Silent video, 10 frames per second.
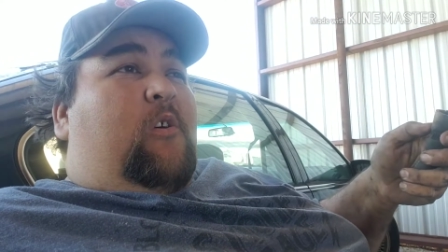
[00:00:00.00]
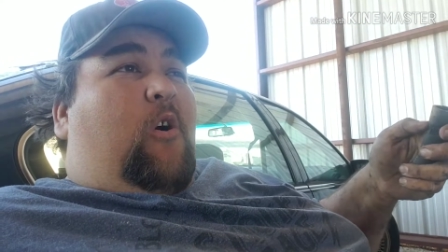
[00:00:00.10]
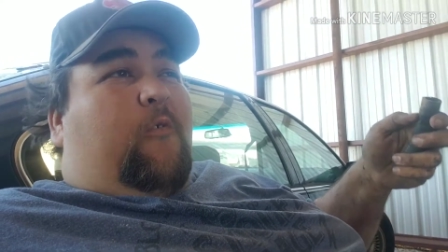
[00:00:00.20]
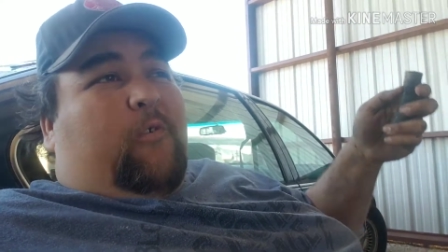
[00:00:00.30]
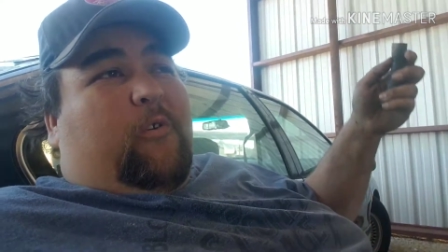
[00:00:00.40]

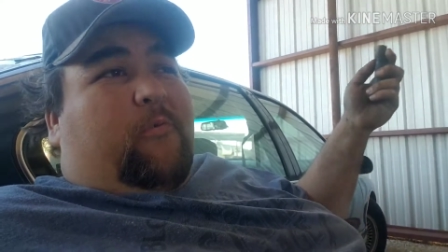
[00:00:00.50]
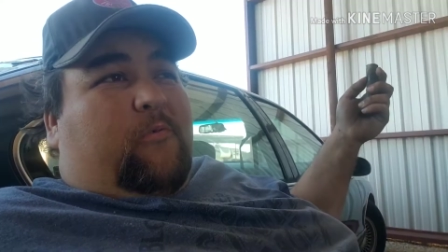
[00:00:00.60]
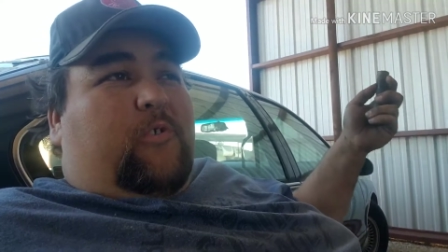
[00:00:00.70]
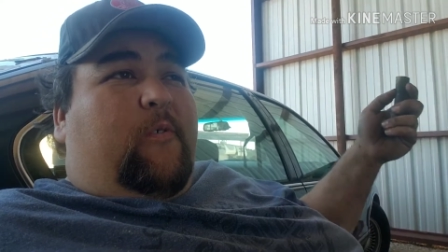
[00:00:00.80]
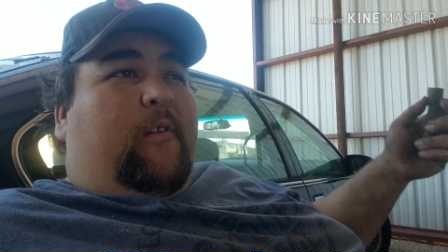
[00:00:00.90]
over
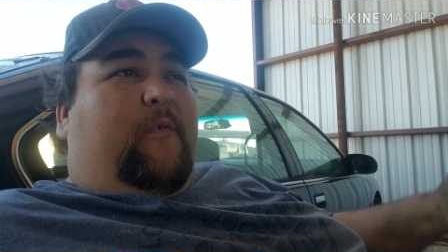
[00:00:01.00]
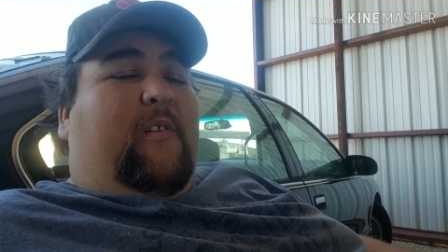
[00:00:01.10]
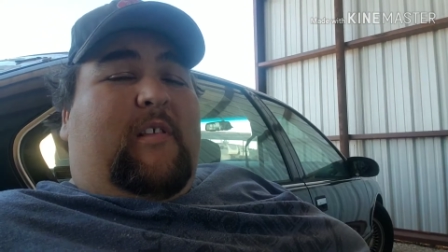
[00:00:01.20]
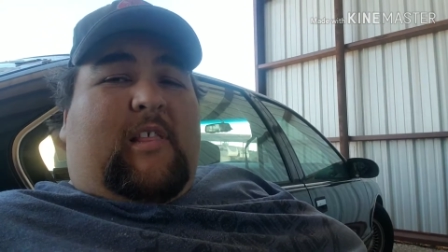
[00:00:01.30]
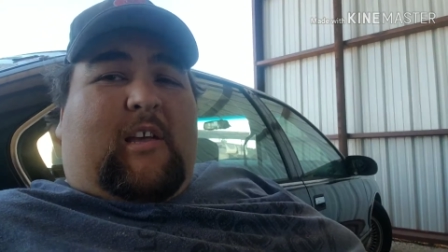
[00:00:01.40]

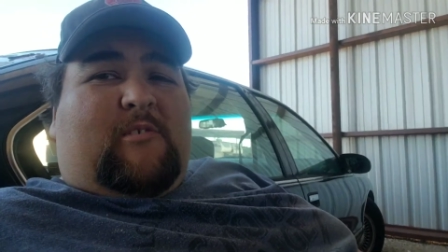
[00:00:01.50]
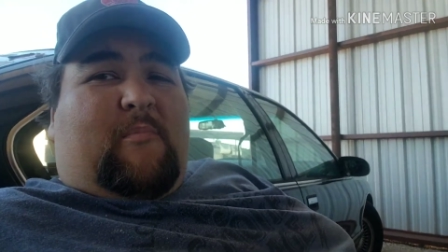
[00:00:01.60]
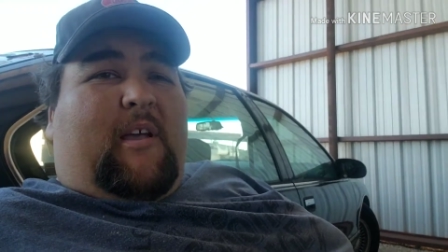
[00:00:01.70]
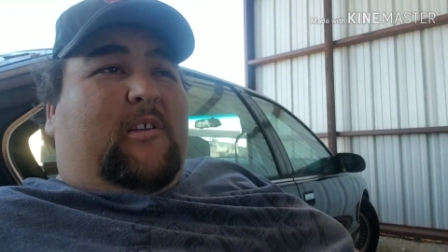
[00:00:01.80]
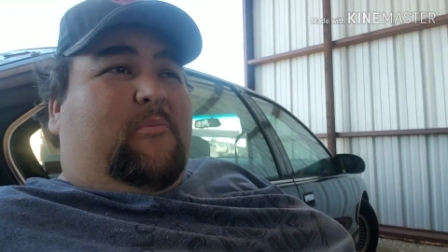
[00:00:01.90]
250,000
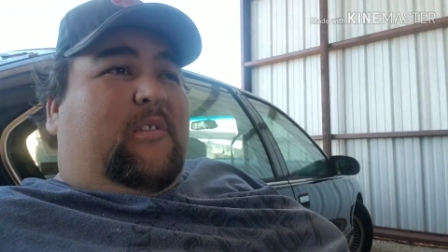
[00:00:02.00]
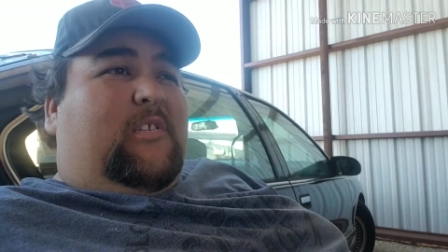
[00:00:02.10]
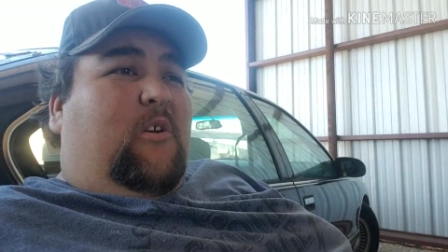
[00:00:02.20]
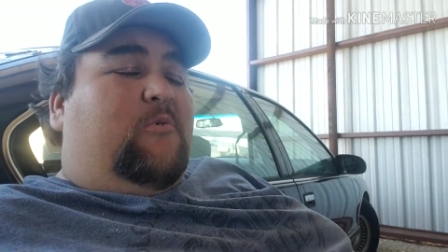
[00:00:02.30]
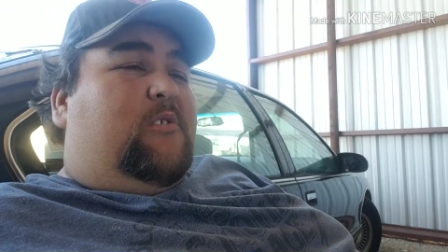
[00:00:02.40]
miles with
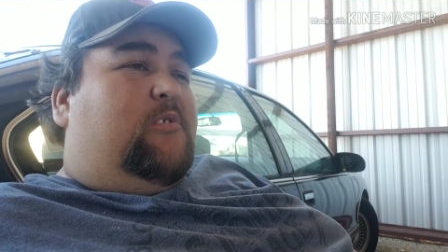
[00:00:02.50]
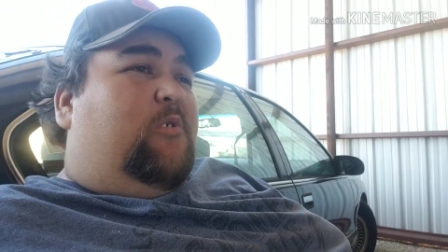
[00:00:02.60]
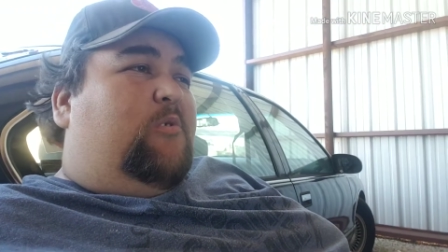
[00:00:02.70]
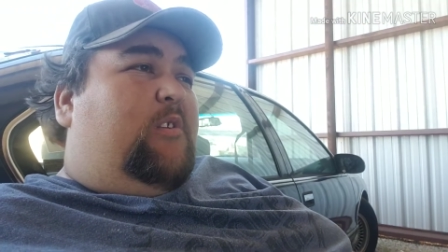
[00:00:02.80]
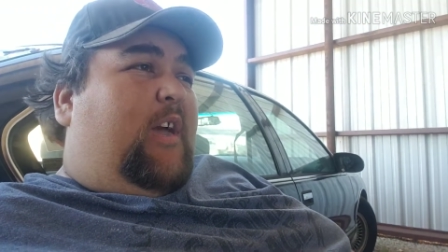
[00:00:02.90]
these hoses.
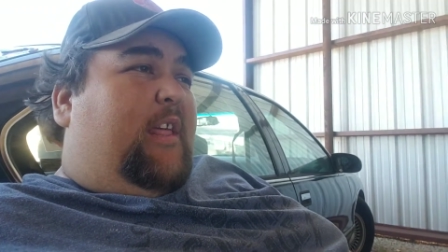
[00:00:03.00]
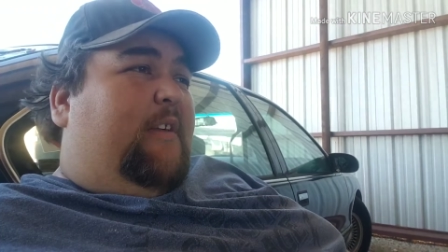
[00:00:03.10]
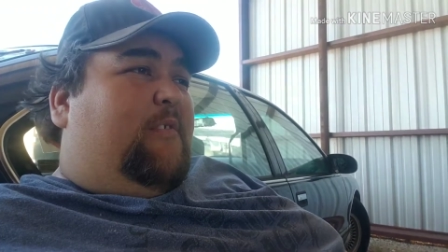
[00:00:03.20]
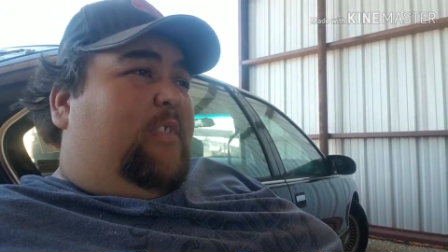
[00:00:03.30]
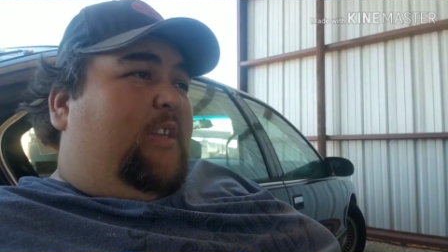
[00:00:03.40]
So you kind of
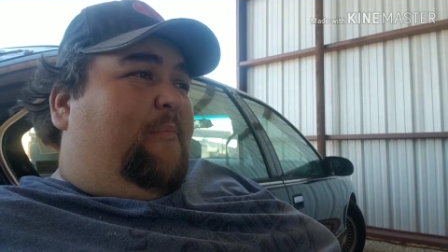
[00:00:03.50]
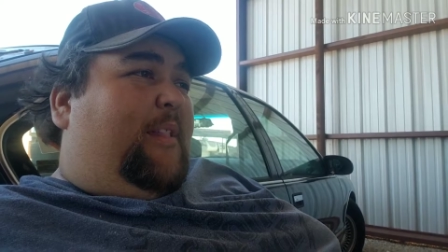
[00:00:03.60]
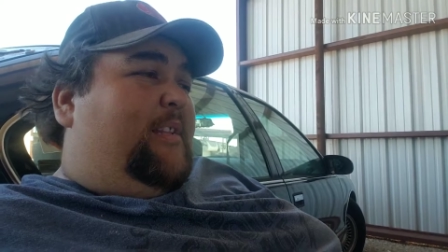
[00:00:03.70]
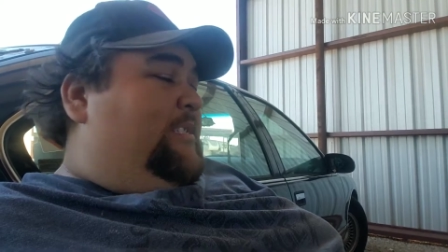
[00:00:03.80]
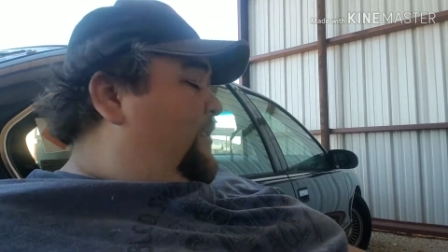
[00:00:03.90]
have to think
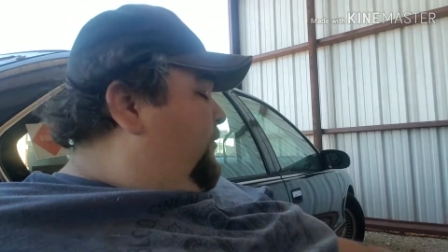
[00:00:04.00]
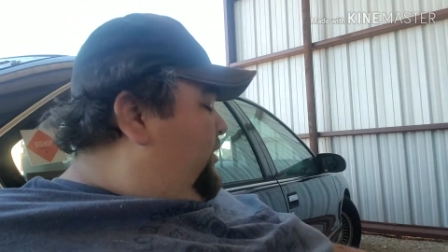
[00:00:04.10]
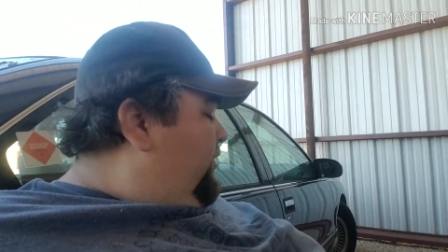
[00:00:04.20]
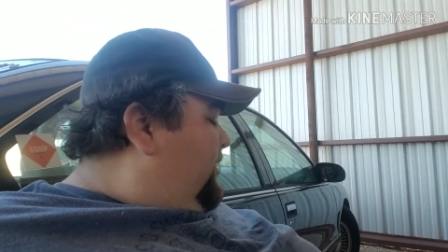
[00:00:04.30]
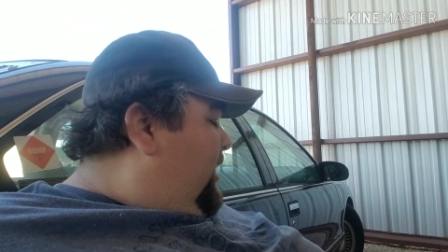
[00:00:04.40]
about that stuff
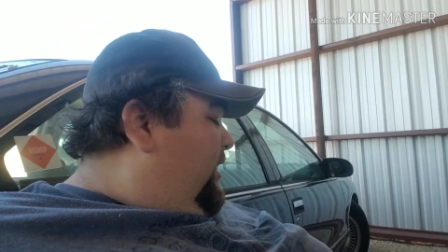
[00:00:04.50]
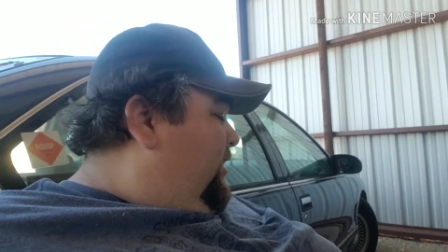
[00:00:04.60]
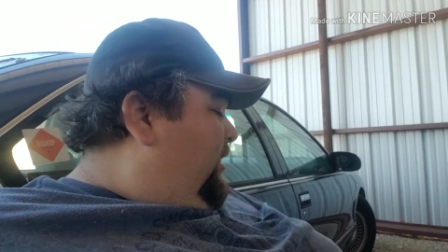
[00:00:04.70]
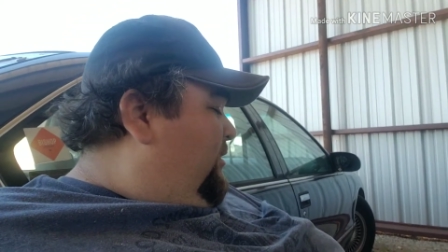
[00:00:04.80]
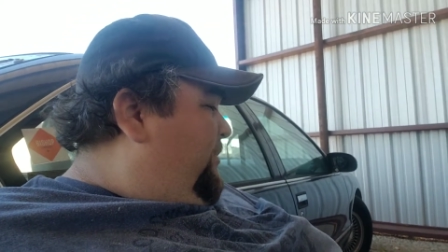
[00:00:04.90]
when you decide that
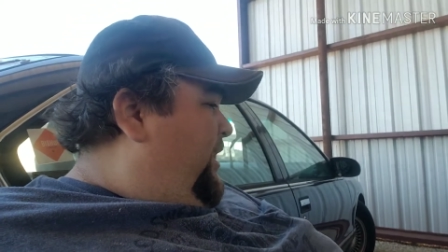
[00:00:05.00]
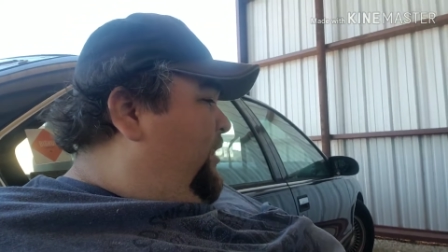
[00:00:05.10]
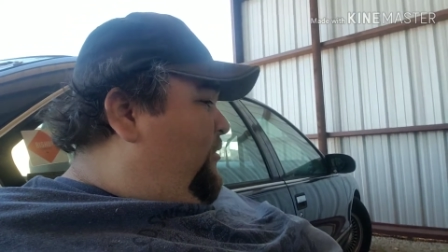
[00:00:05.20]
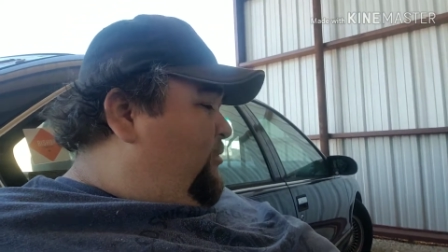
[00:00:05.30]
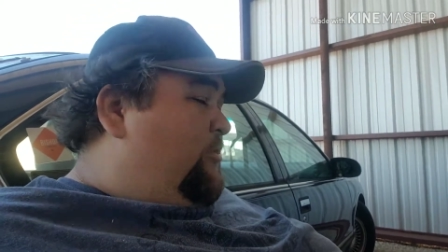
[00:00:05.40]
you're going to buy
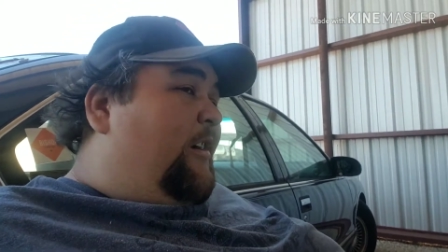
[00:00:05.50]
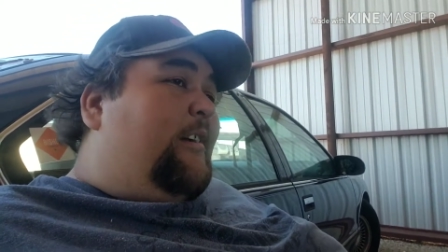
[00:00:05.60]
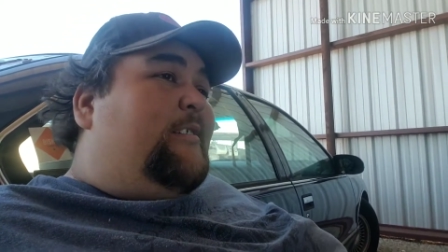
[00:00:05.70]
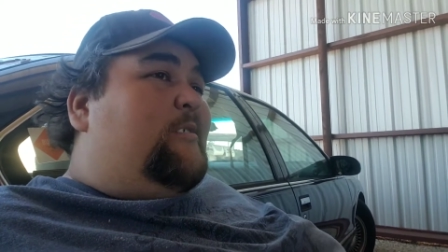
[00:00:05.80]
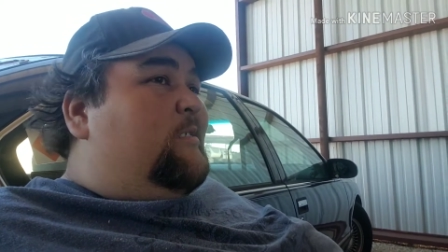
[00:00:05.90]
your own truck,
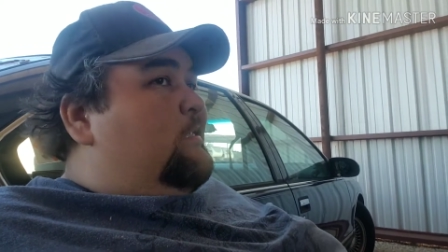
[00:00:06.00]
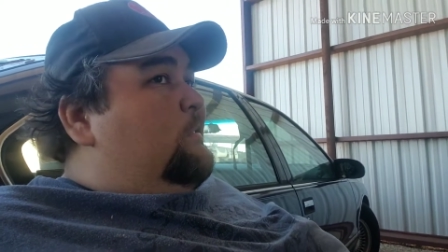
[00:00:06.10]
because